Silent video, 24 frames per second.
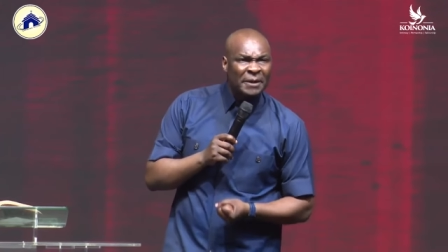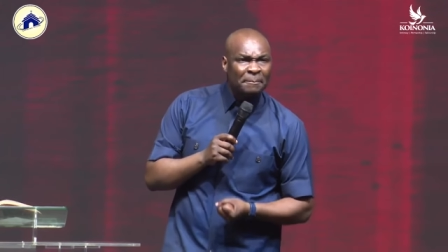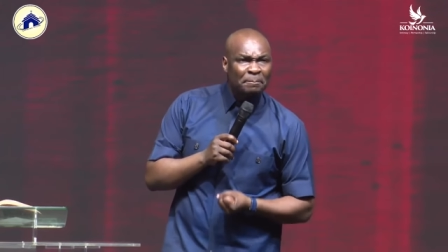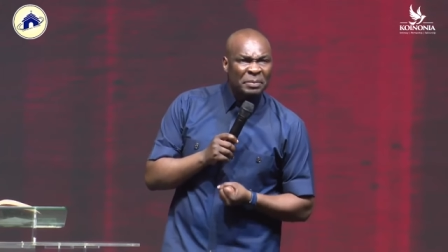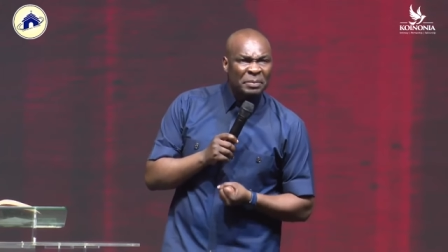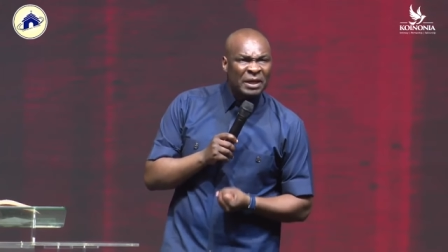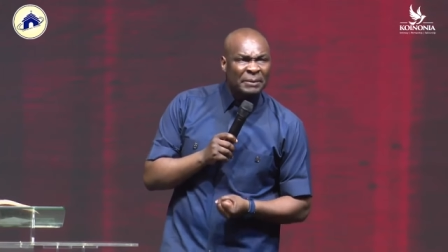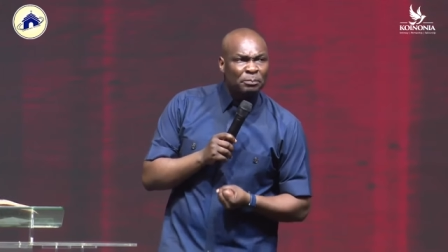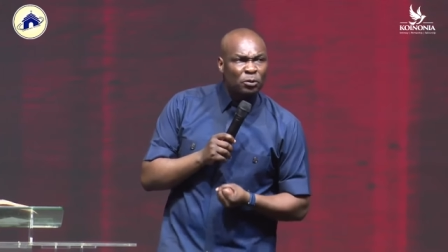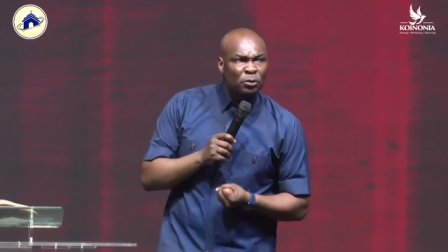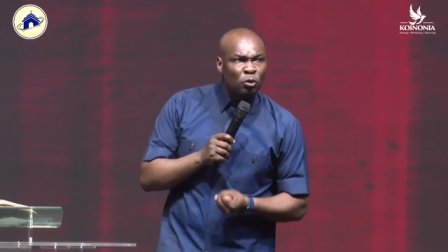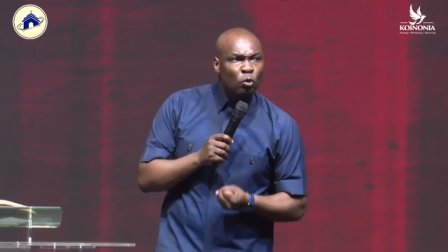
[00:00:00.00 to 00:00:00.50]

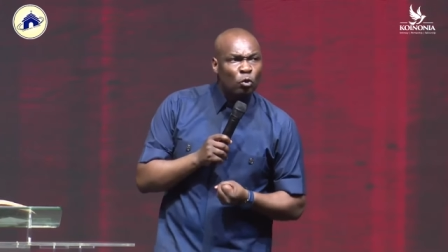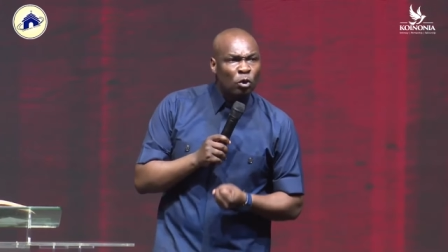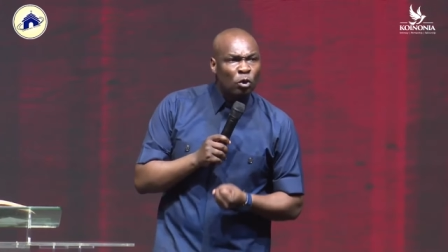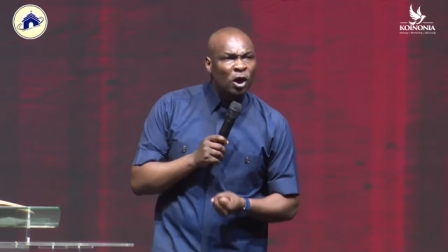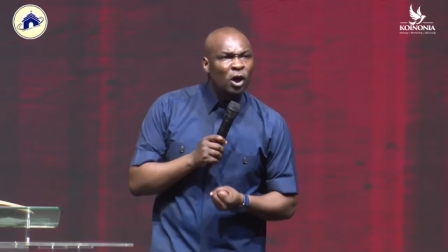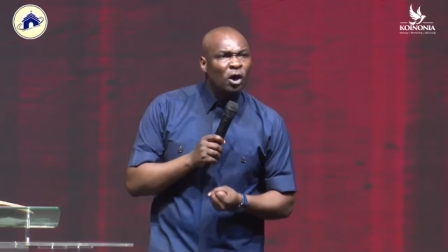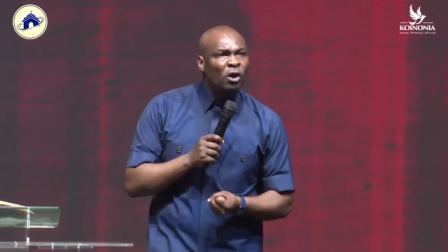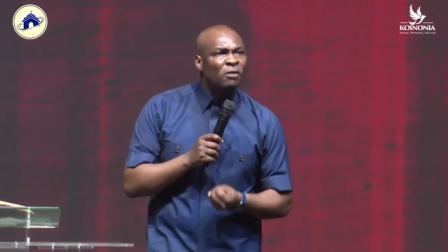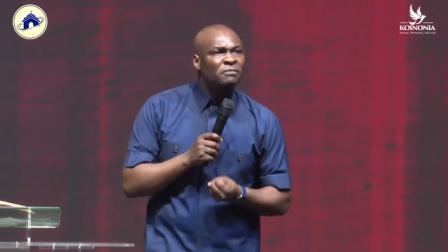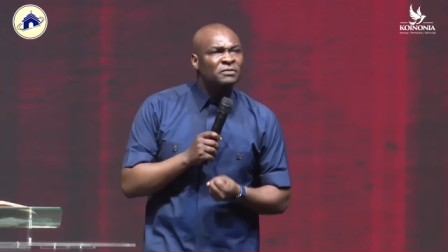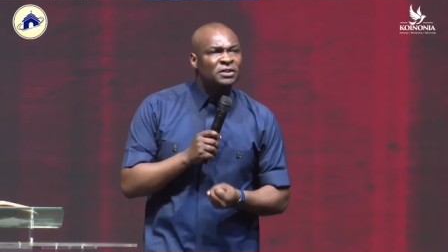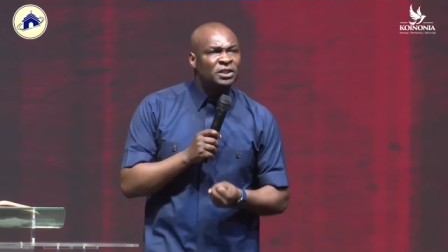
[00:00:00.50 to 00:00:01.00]
people who
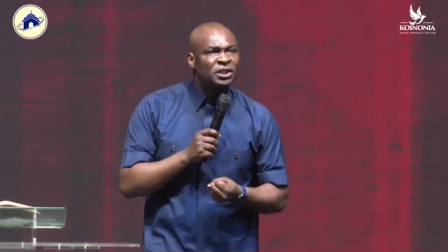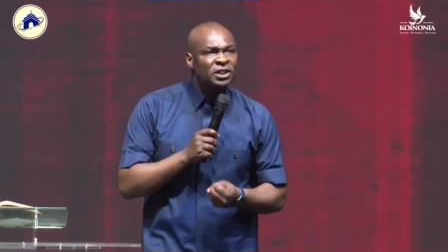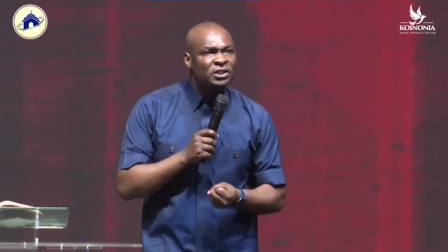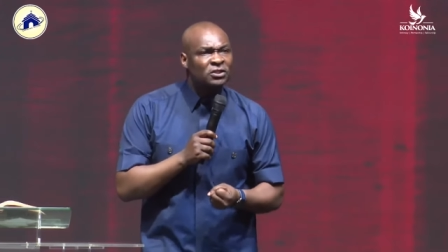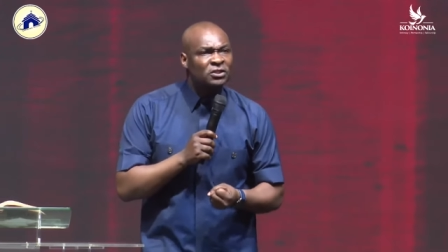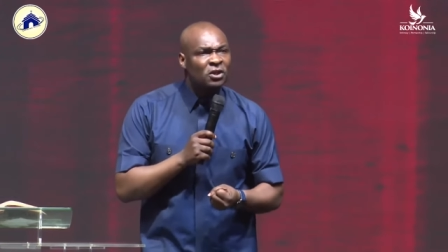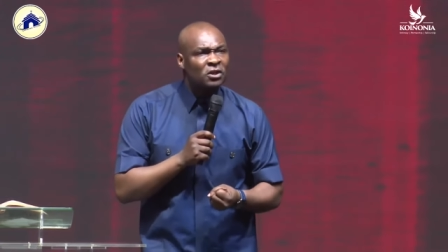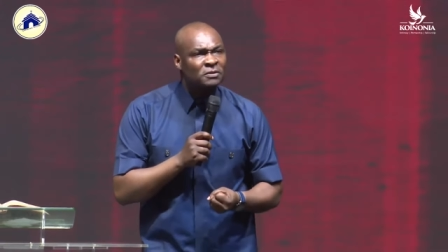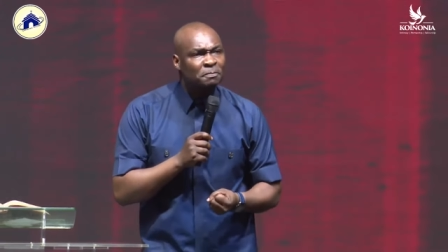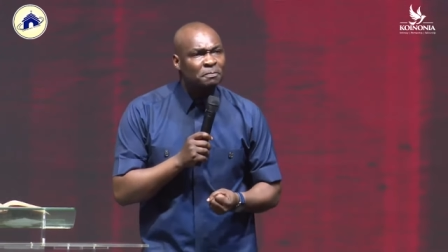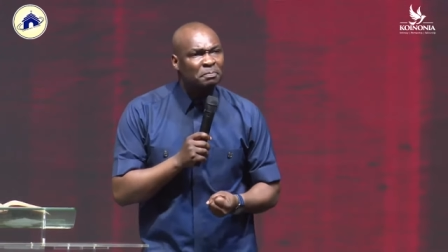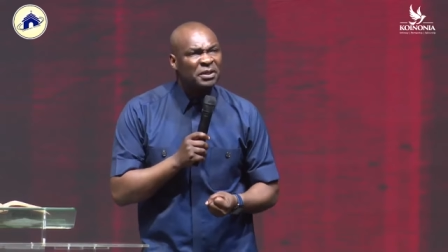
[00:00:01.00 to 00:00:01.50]
love
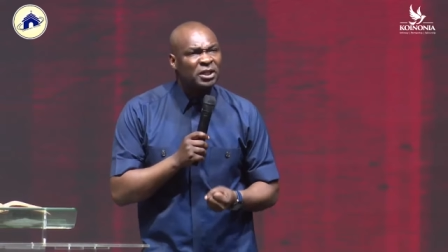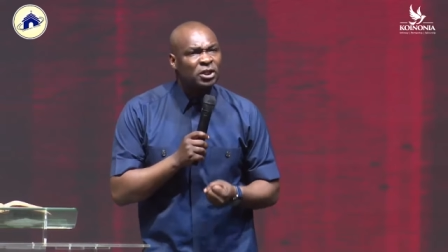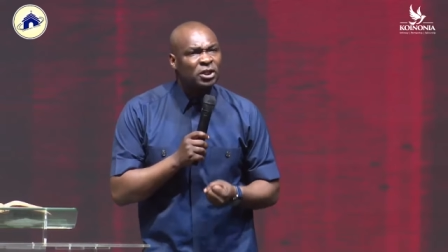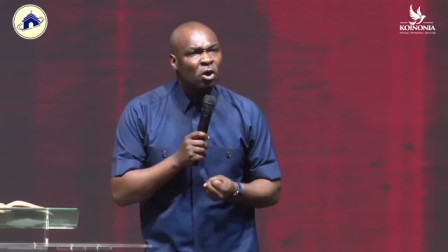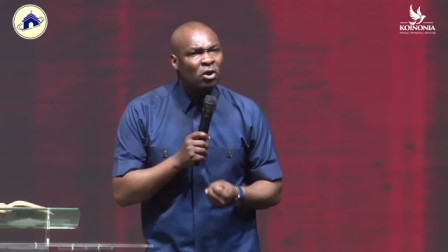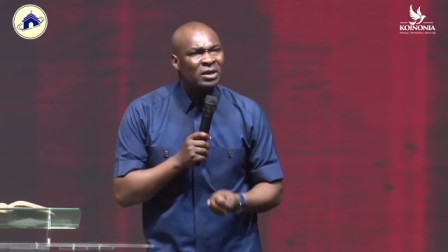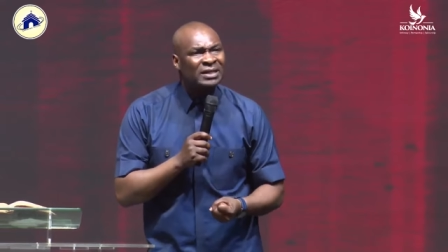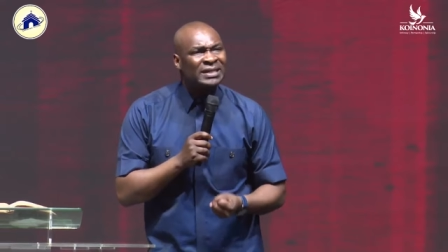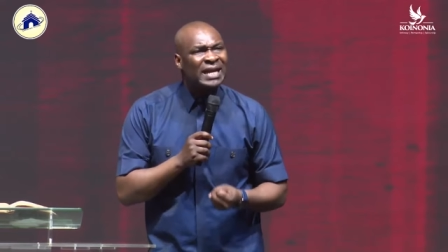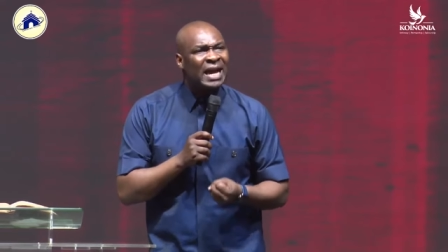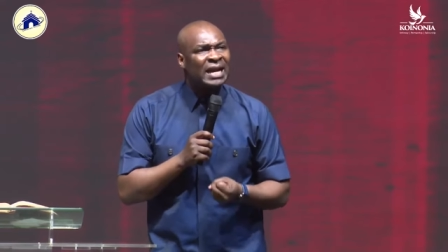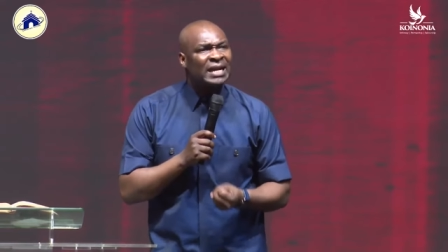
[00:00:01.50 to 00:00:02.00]
Jesus
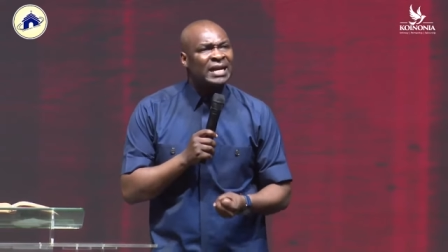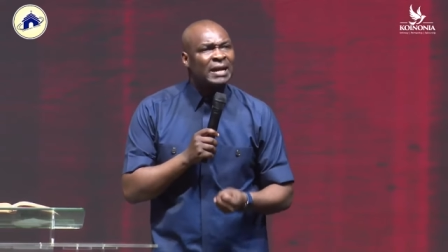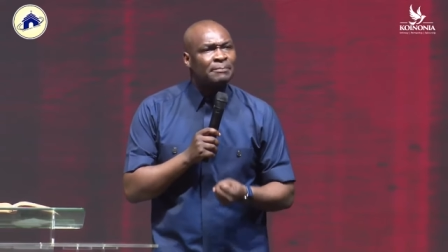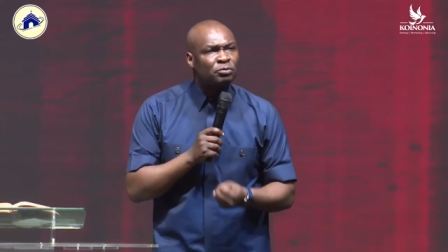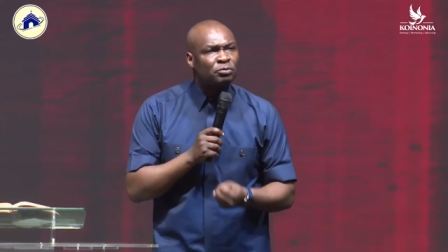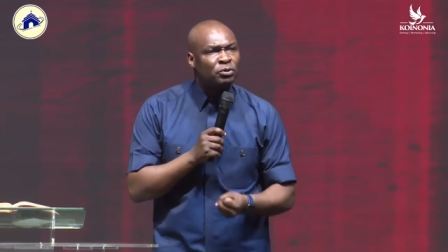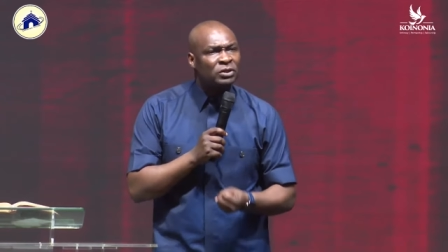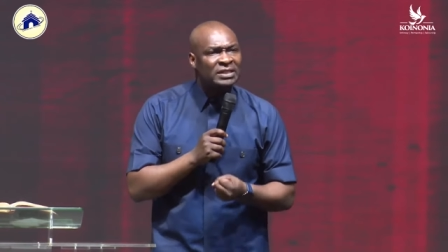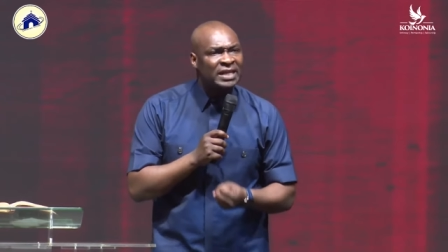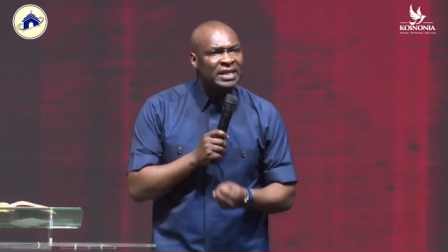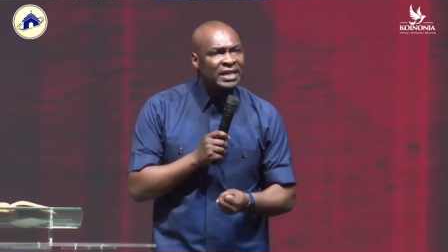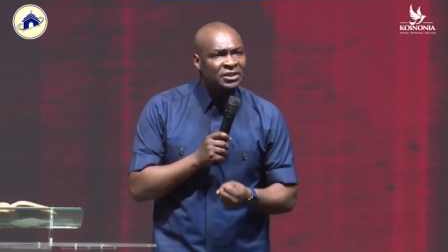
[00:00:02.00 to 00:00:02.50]
beyond their
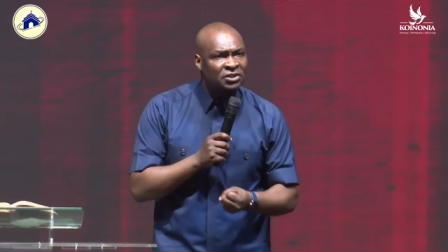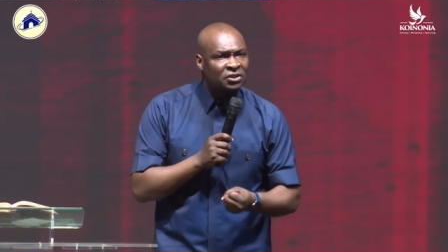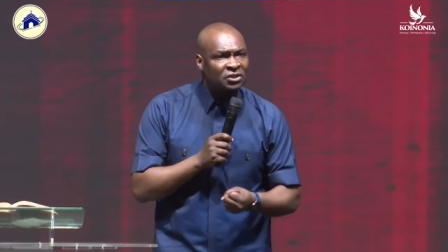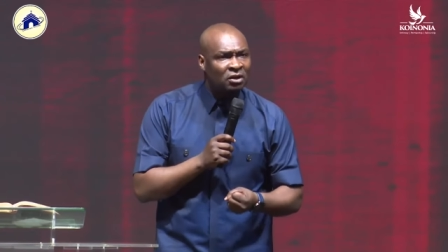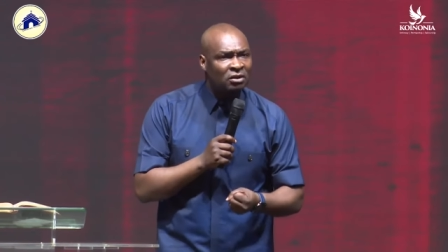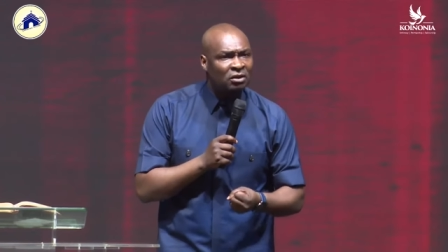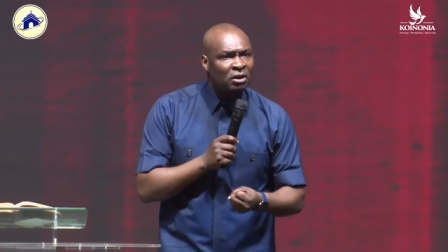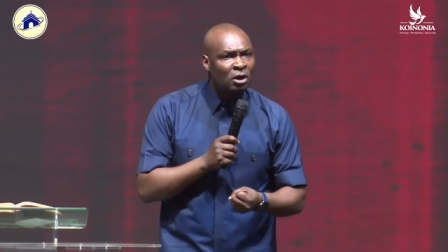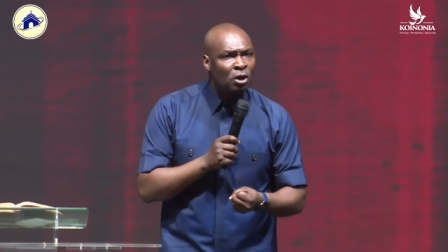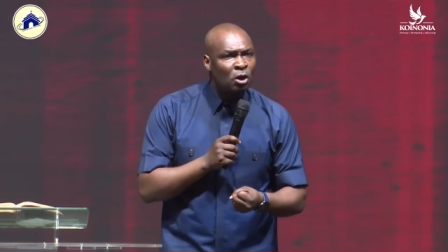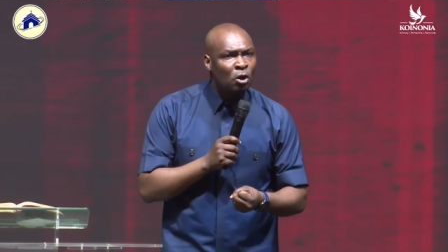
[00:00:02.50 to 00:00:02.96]
reputation,